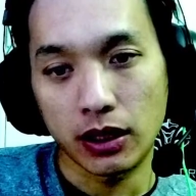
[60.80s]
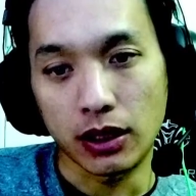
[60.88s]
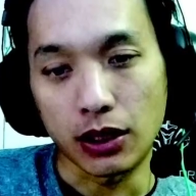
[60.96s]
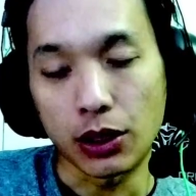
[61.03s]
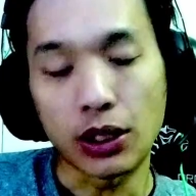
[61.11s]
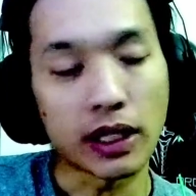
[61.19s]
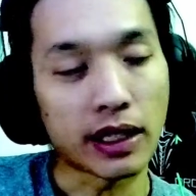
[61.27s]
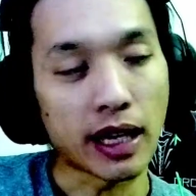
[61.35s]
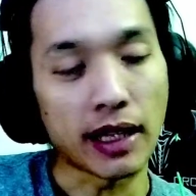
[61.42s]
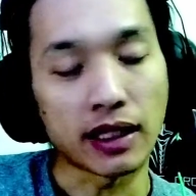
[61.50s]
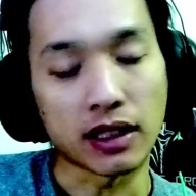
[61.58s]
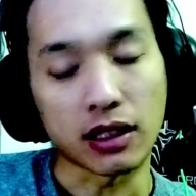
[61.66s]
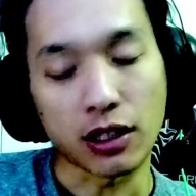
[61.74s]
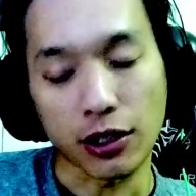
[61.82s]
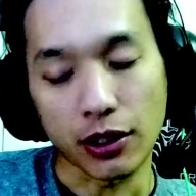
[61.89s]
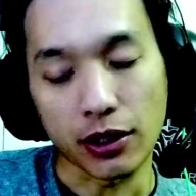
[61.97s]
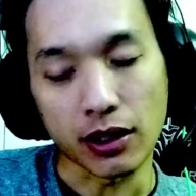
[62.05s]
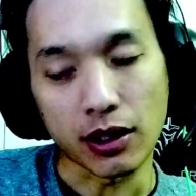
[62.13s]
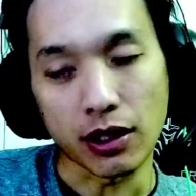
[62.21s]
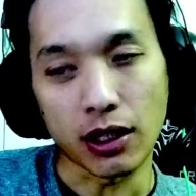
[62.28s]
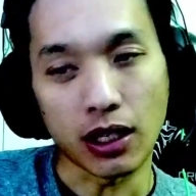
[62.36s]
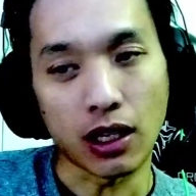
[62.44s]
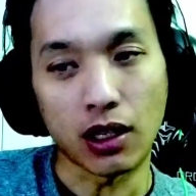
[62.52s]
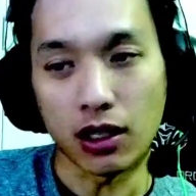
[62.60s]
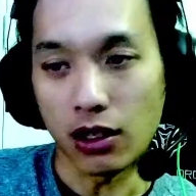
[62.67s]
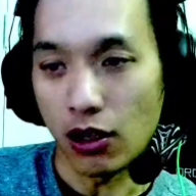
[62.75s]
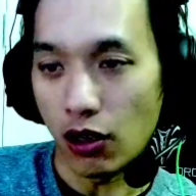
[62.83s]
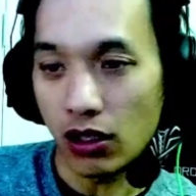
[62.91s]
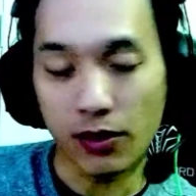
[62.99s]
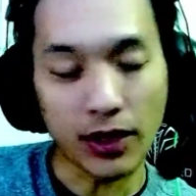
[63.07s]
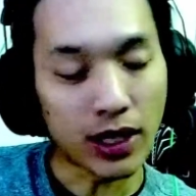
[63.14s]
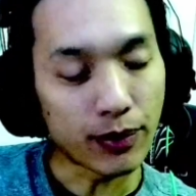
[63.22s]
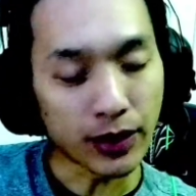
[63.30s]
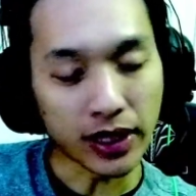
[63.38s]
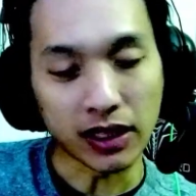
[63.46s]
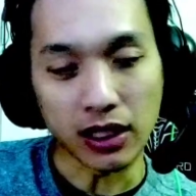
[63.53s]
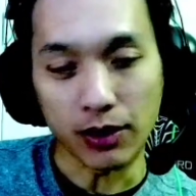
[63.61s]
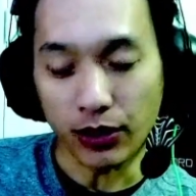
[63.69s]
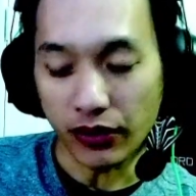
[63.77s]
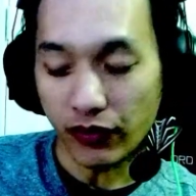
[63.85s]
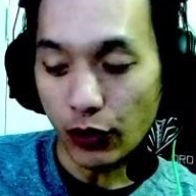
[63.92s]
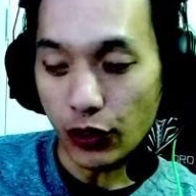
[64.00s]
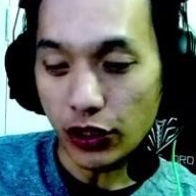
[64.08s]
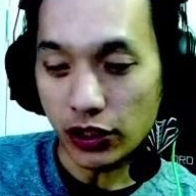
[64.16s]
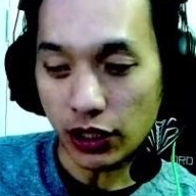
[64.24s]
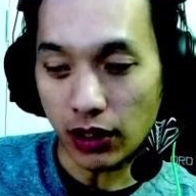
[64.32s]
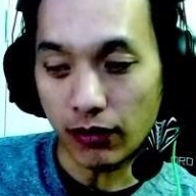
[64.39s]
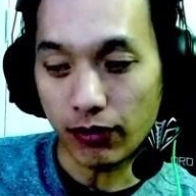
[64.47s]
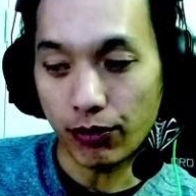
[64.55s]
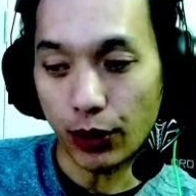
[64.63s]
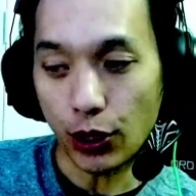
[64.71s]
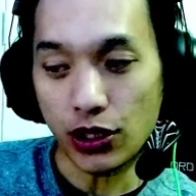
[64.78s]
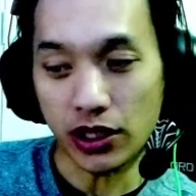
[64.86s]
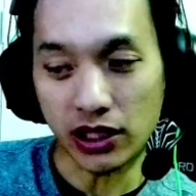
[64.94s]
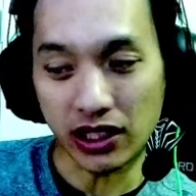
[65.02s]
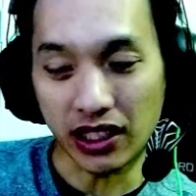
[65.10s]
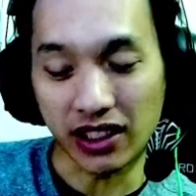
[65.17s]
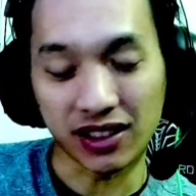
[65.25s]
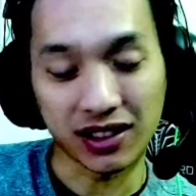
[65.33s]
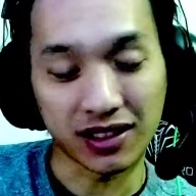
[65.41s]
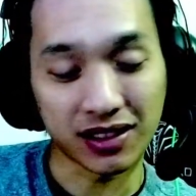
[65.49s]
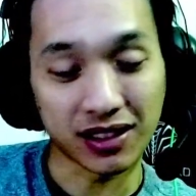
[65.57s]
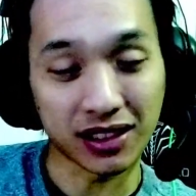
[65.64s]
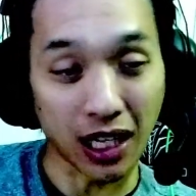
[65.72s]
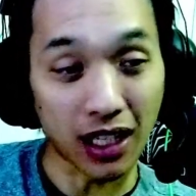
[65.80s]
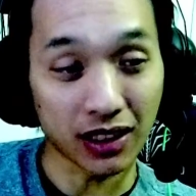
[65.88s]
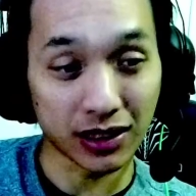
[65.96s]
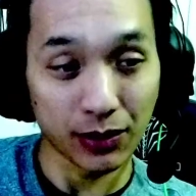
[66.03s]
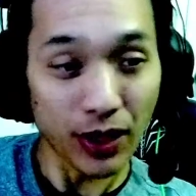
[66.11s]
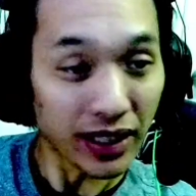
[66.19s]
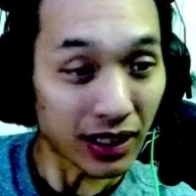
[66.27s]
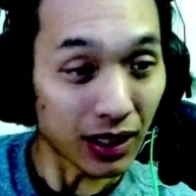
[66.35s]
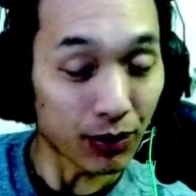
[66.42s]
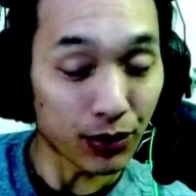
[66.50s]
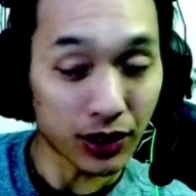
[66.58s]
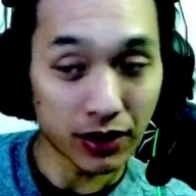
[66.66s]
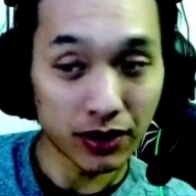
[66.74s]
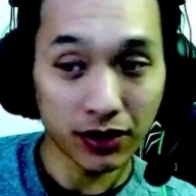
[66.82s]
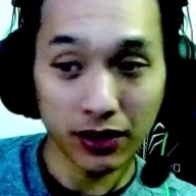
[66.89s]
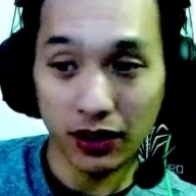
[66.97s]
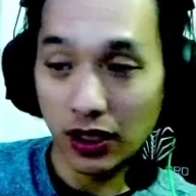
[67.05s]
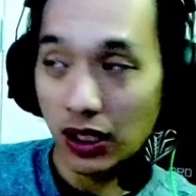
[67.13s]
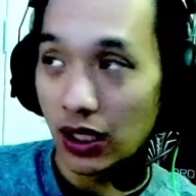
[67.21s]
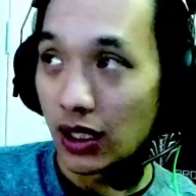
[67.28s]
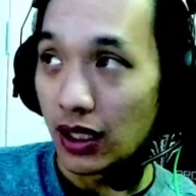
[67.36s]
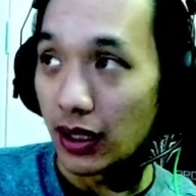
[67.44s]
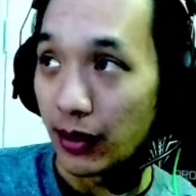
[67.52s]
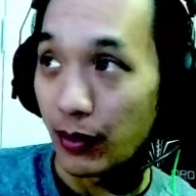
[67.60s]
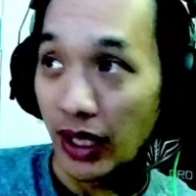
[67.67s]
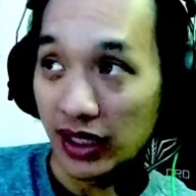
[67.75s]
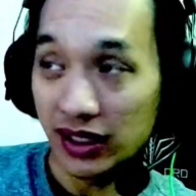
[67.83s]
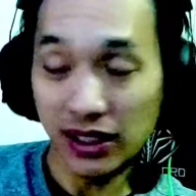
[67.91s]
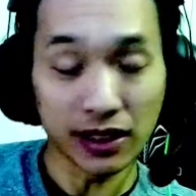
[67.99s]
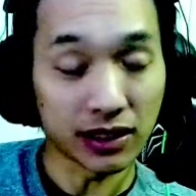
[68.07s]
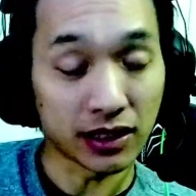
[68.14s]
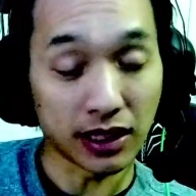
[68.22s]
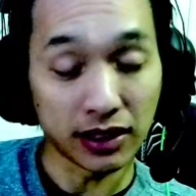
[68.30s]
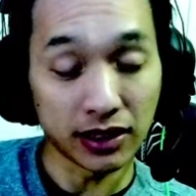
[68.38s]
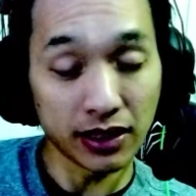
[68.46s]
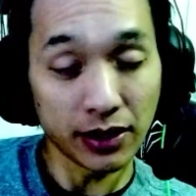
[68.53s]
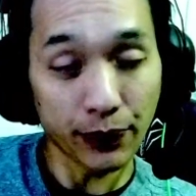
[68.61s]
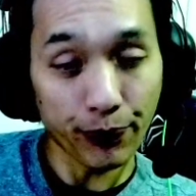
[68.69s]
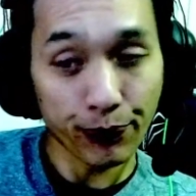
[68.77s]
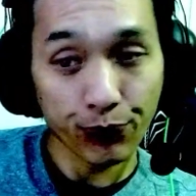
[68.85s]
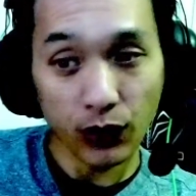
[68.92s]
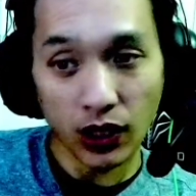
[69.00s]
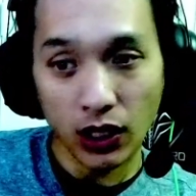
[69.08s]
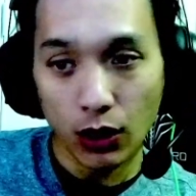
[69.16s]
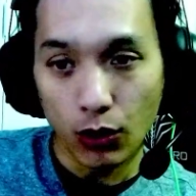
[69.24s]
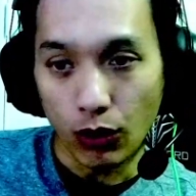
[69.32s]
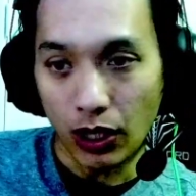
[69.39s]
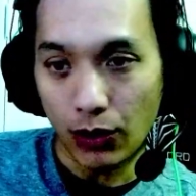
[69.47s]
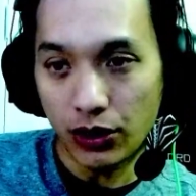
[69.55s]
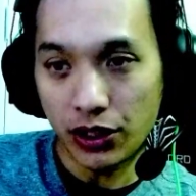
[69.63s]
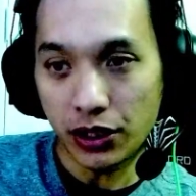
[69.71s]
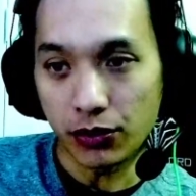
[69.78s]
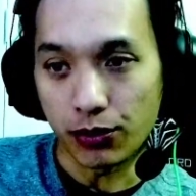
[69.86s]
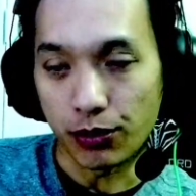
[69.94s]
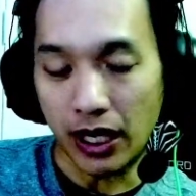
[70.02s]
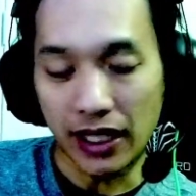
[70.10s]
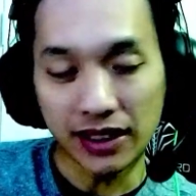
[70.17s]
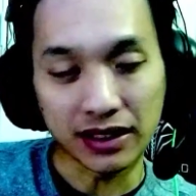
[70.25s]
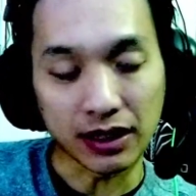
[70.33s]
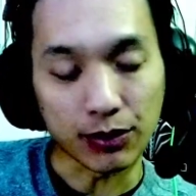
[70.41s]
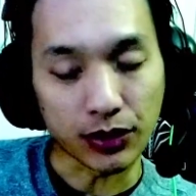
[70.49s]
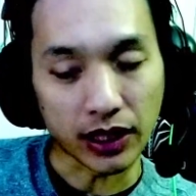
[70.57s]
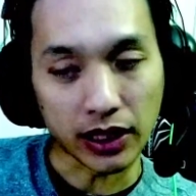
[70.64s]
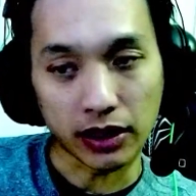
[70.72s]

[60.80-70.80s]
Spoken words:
you're gonna have to learn all about makeup before you start purchasing stocks and makeup. It makes sense, doesn't it? Why would you buy something